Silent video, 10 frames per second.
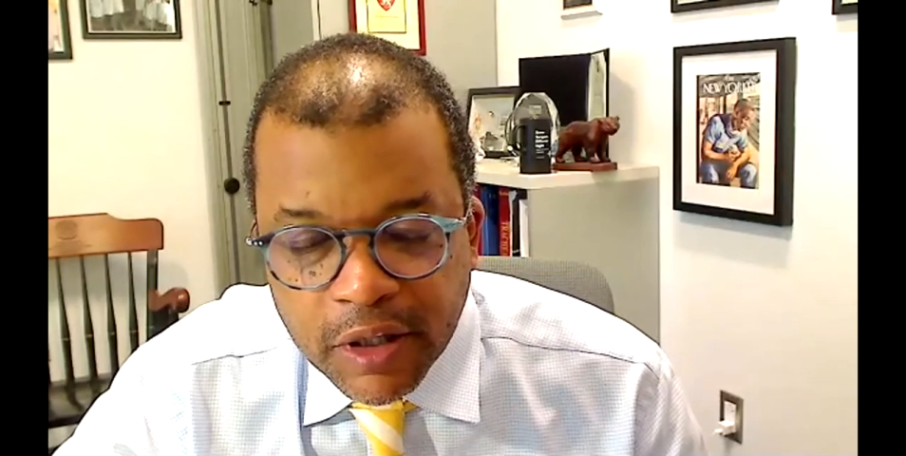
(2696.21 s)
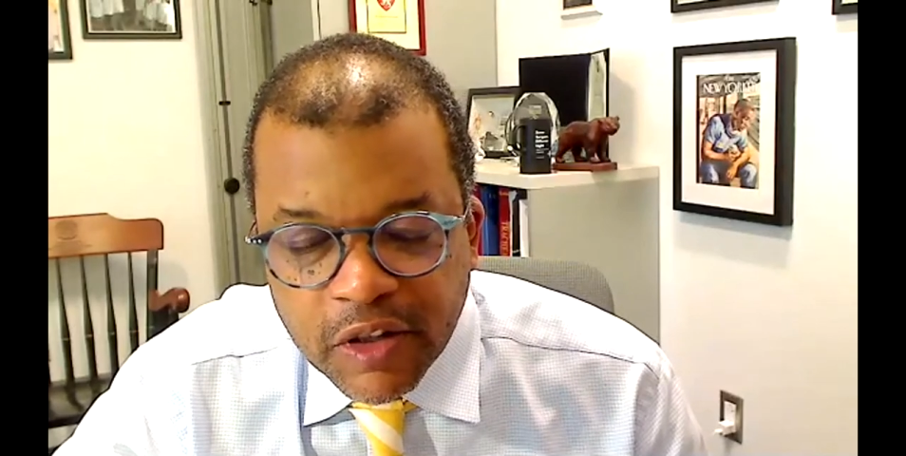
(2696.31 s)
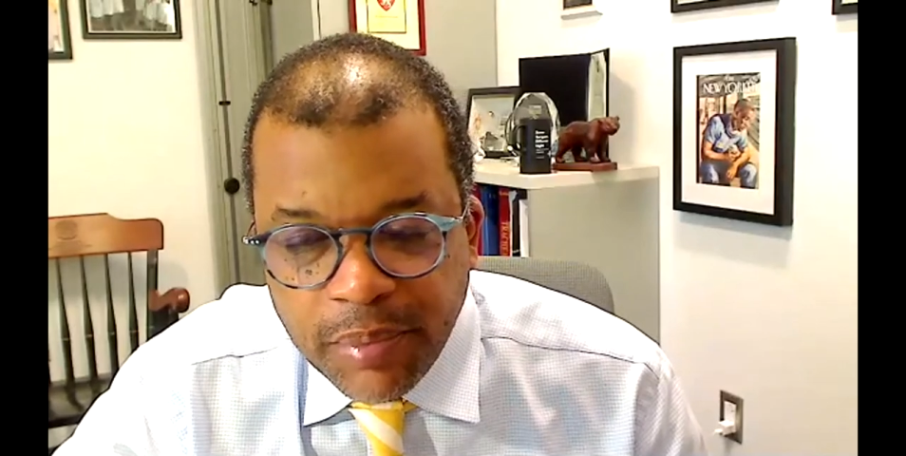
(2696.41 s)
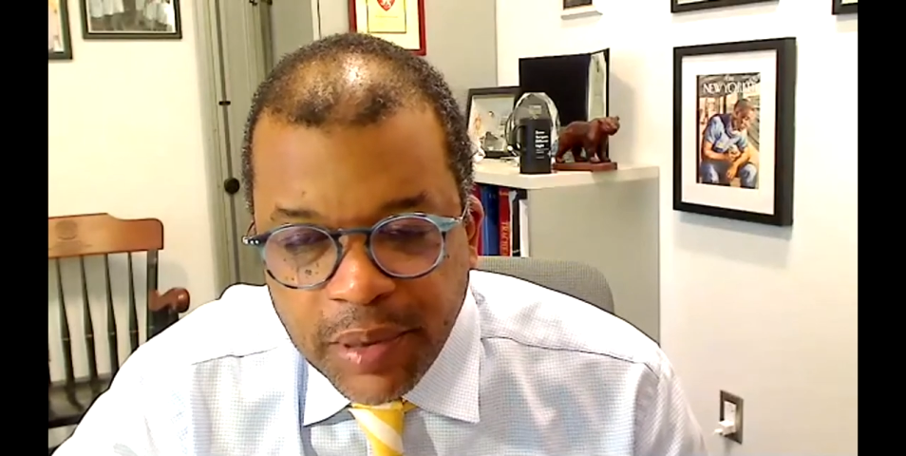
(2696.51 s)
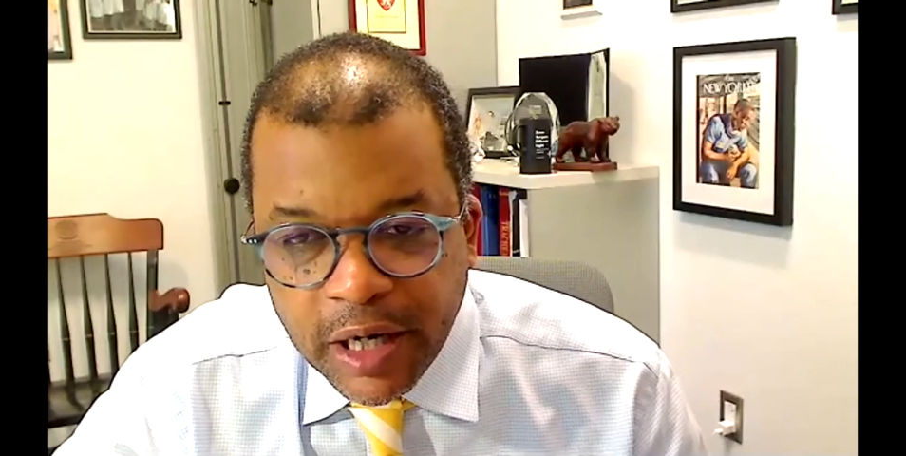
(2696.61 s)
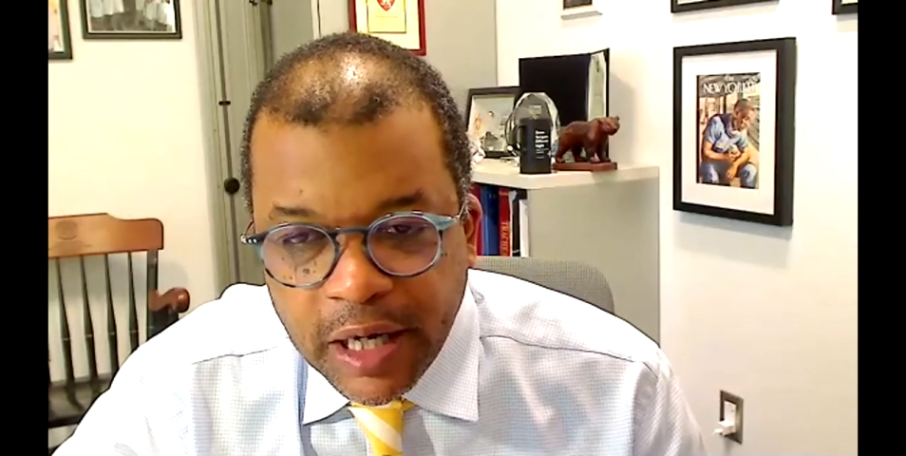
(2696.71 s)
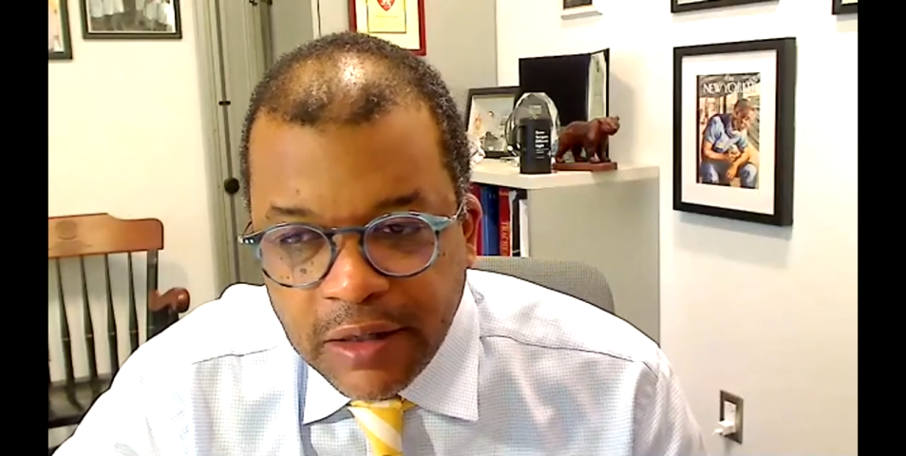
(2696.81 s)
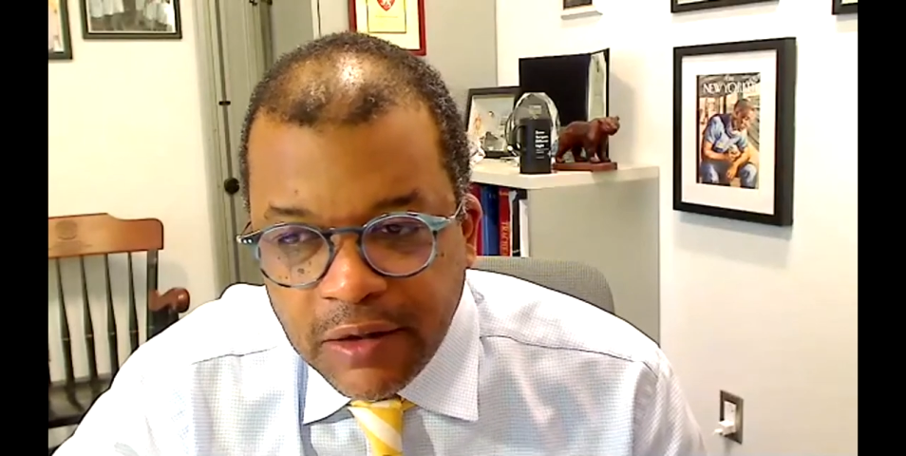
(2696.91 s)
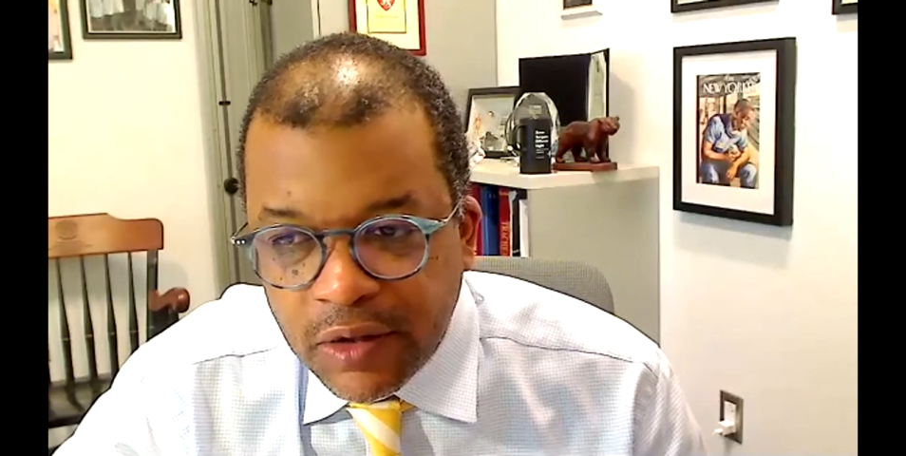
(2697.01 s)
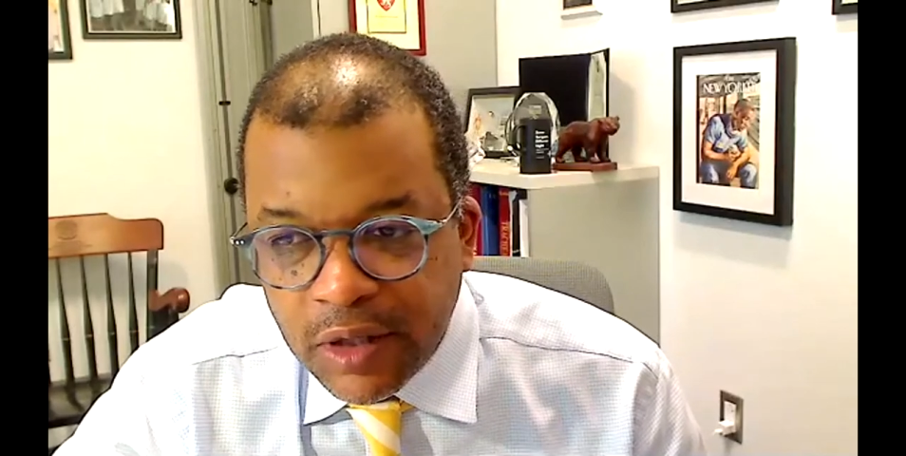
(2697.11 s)

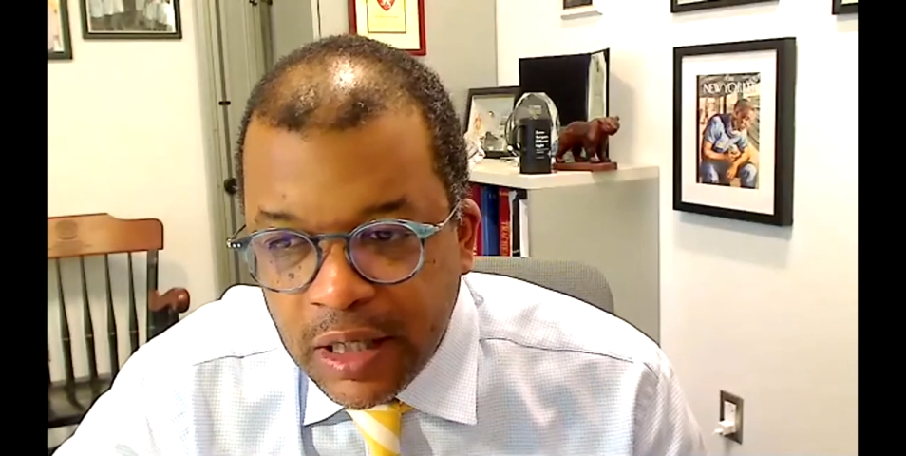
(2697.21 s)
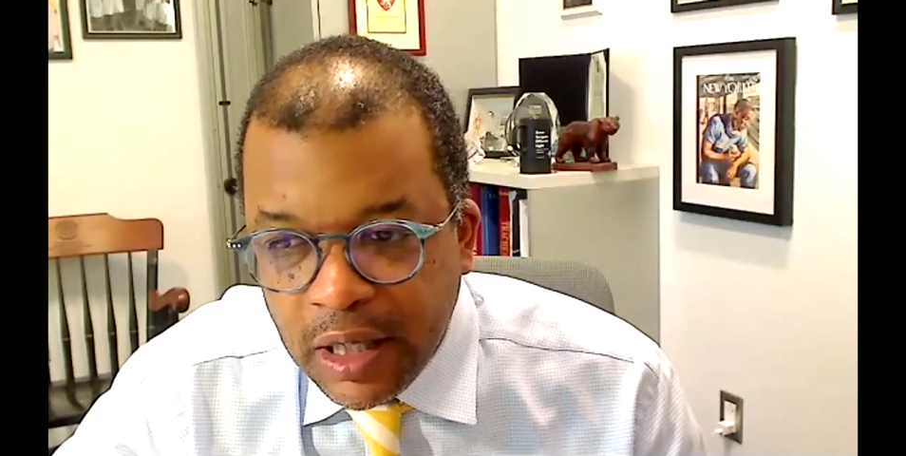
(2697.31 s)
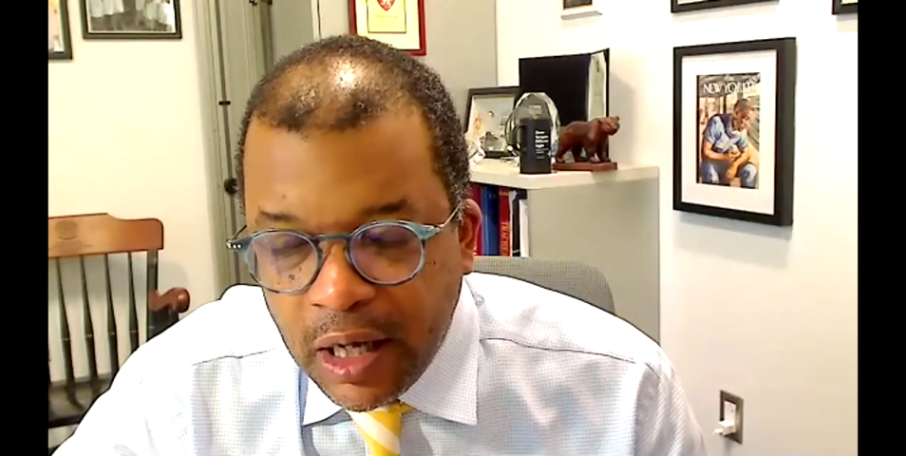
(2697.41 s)
experience,